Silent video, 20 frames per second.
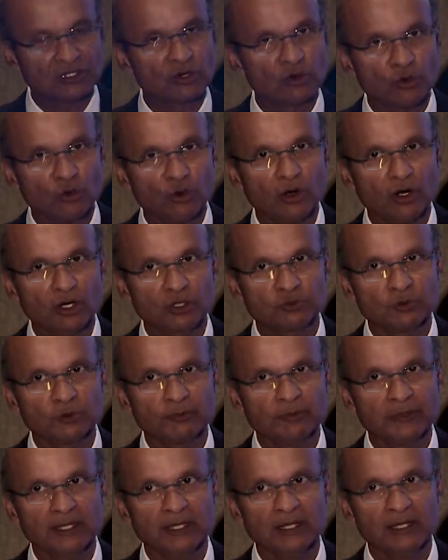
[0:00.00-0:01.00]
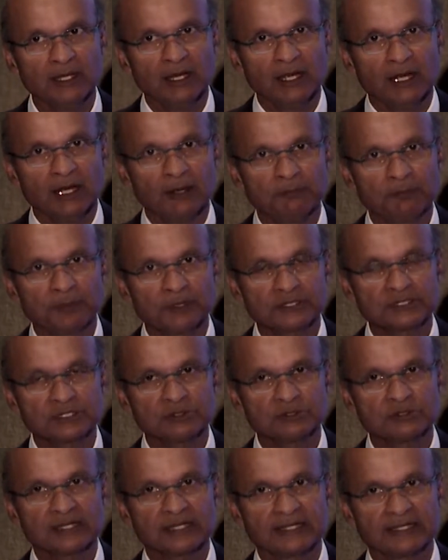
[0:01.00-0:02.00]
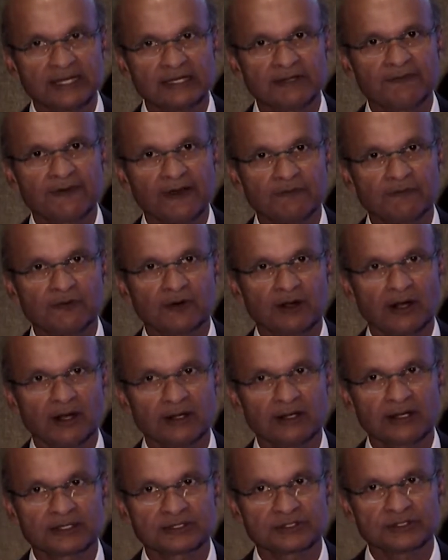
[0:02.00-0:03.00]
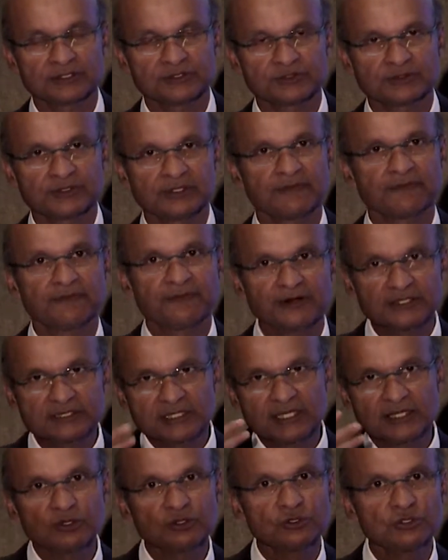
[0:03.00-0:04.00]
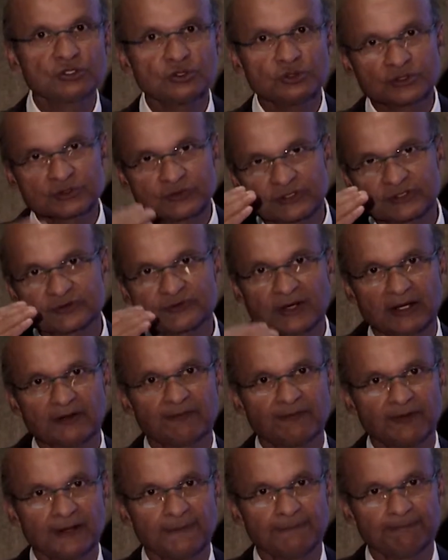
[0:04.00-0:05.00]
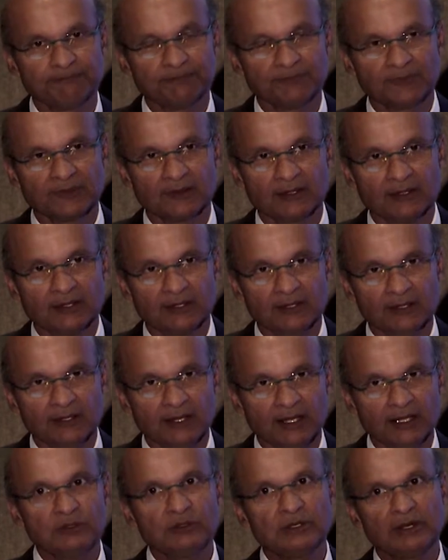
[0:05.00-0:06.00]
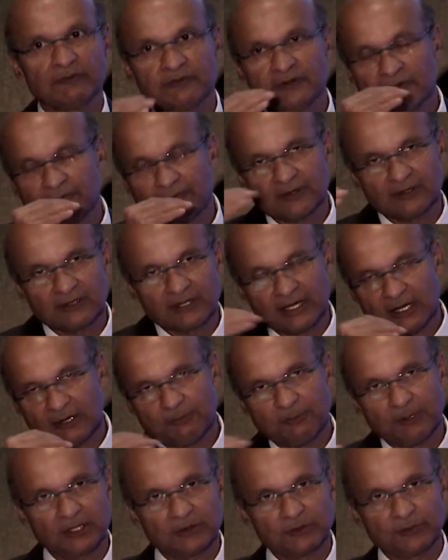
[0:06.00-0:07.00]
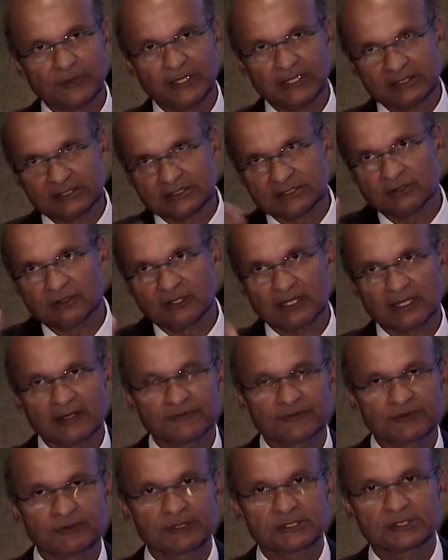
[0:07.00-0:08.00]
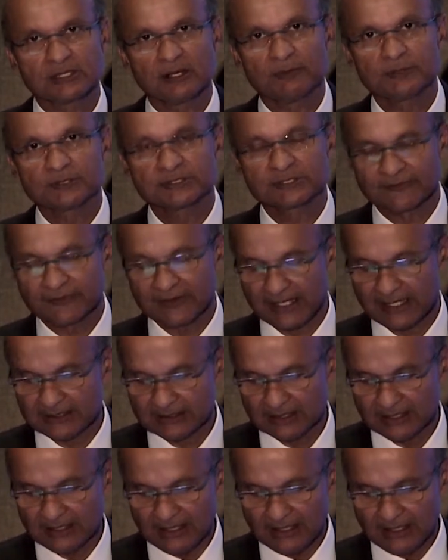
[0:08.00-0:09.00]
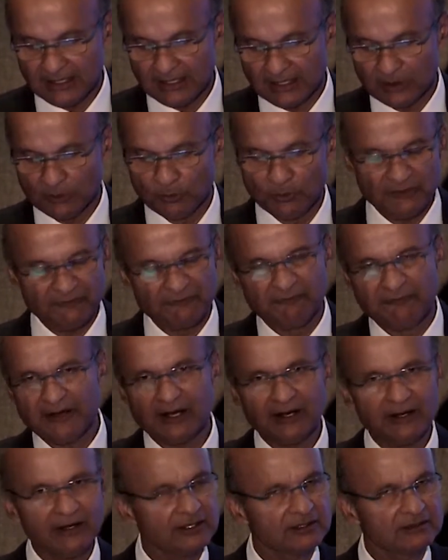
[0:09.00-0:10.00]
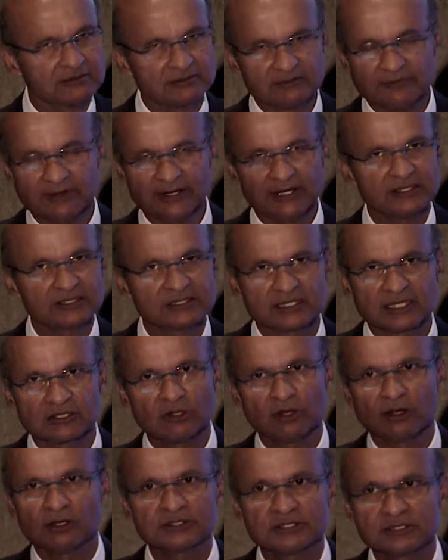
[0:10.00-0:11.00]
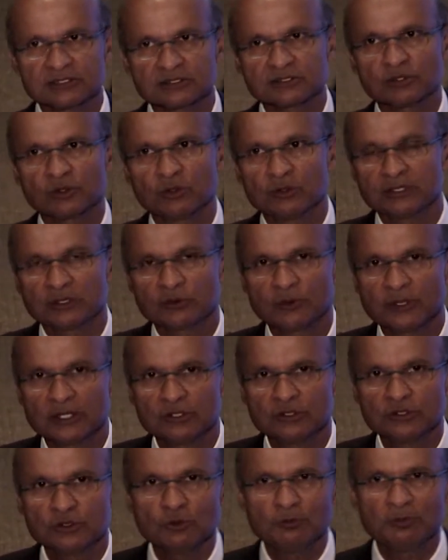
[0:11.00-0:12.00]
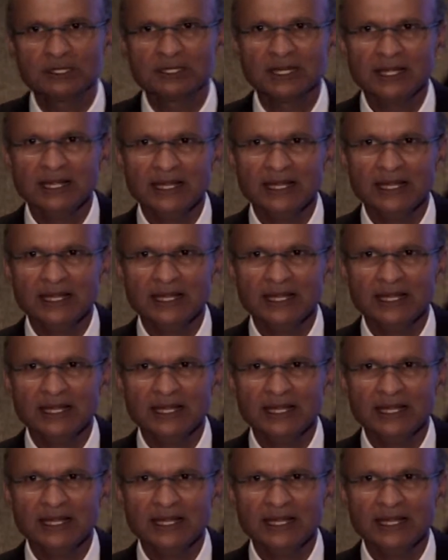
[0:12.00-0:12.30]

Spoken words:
cohort would be a person who's identified for cardiac surgery. The first thing you'd do is risk stratify. And you'd have different care pathways. I give some examples of that. We have various technologies and so on that we can do, but